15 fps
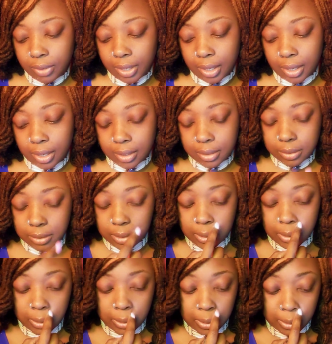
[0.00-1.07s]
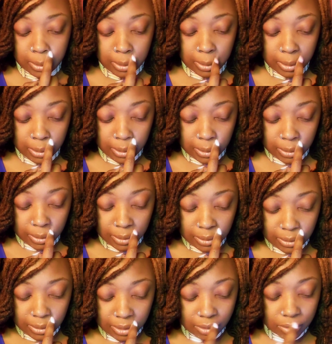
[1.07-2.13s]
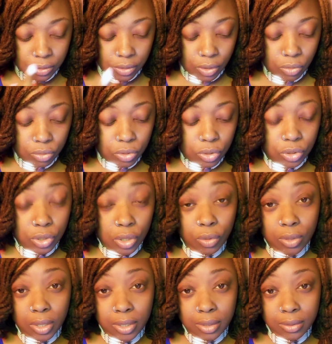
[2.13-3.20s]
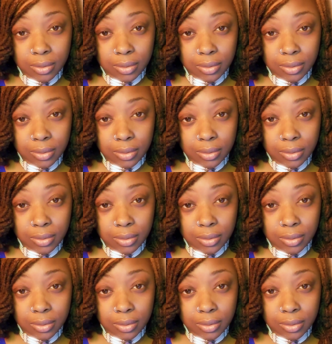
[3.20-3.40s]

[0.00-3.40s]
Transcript: chaos, that goes to show that